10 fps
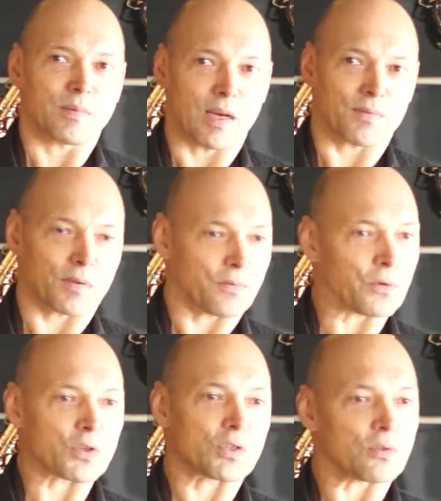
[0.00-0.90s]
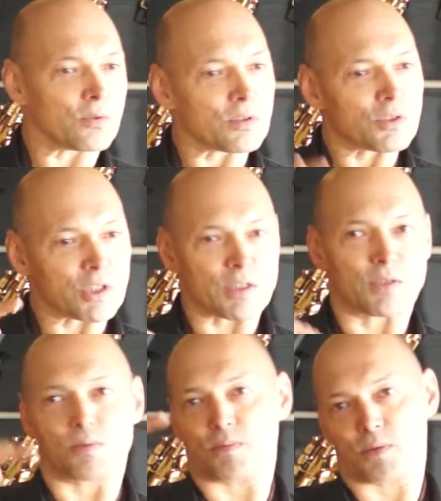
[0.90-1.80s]
after the first note, just
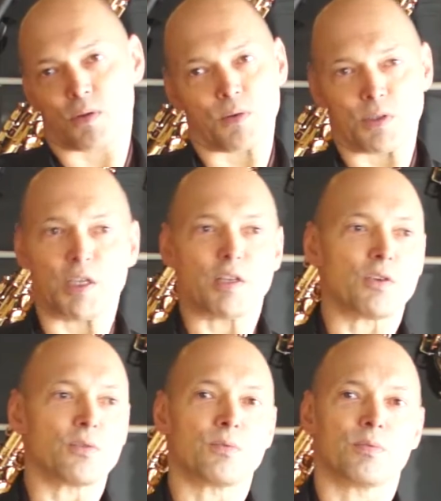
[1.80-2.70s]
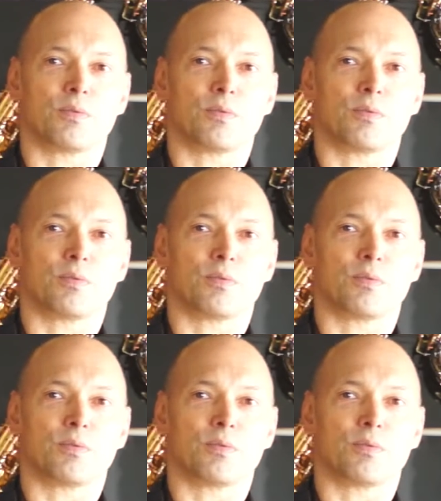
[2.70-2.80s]
to continue